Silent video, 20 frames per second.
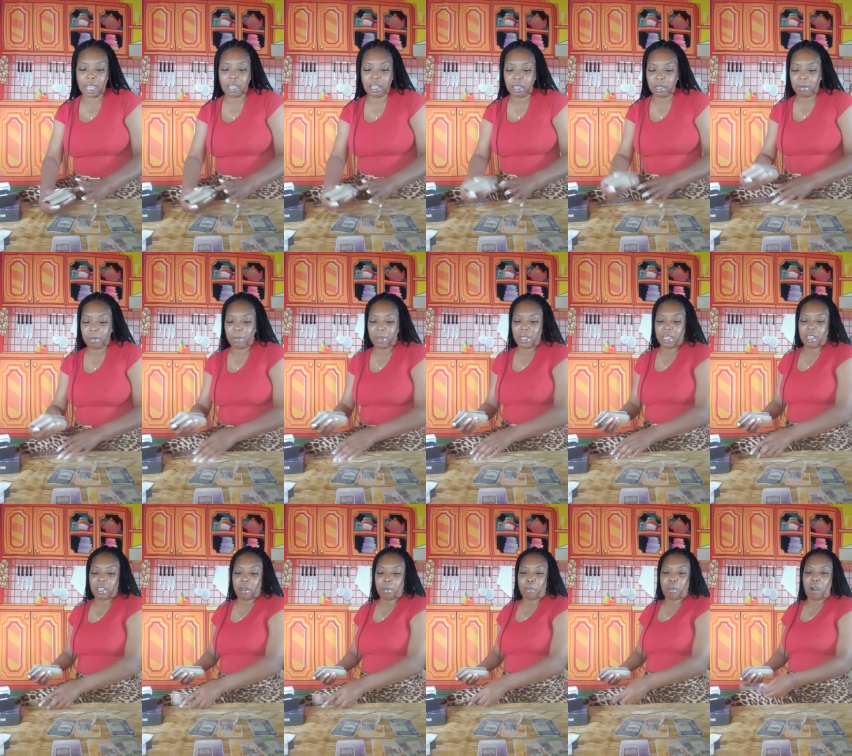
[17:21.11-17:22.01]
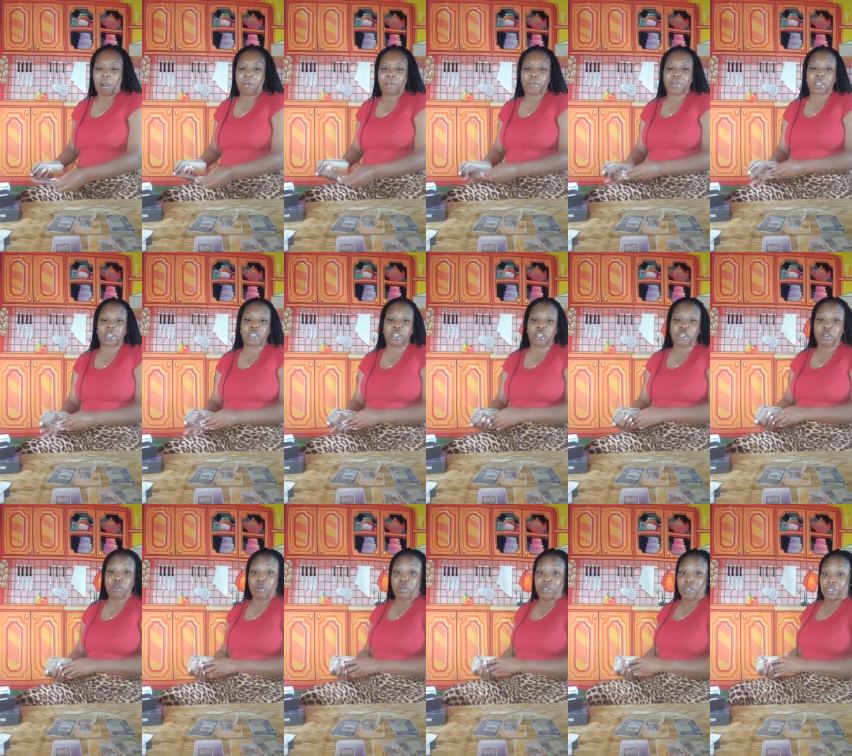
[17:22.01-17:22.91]
could have been in the perfect
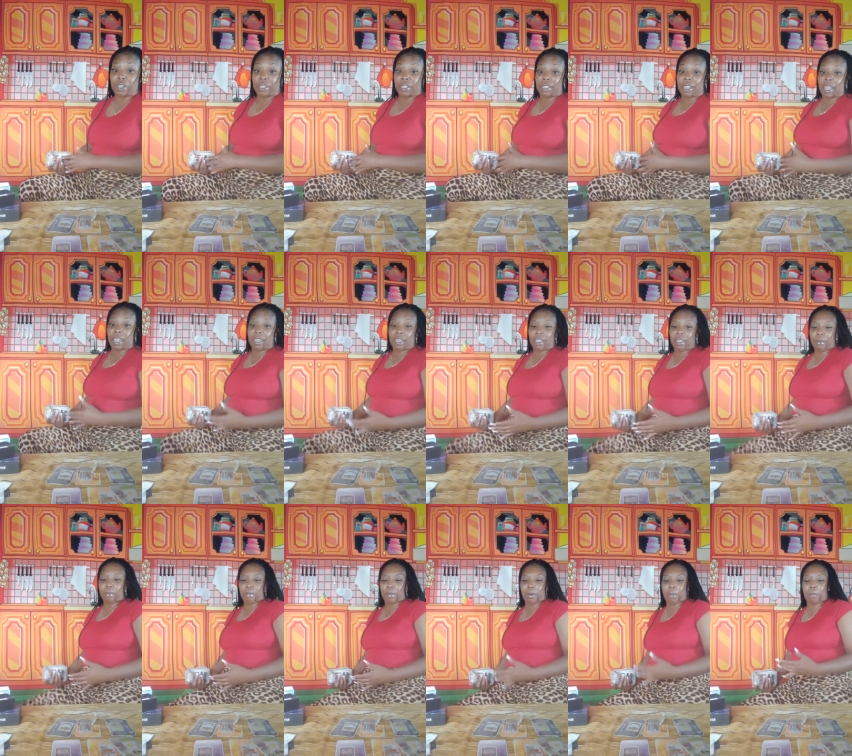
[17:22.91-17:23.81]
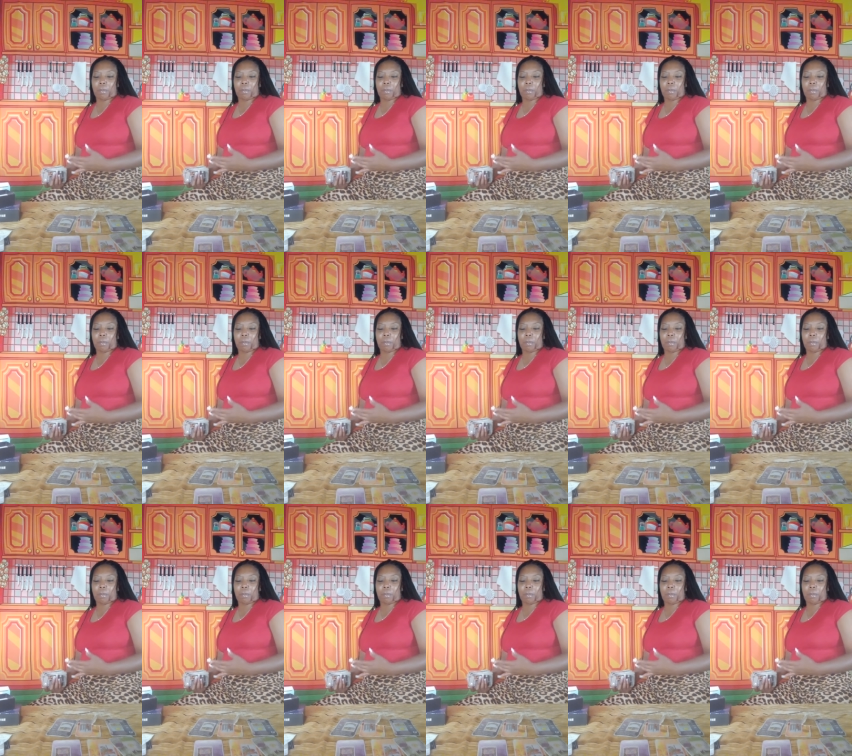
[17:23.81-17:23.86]
union. They could have been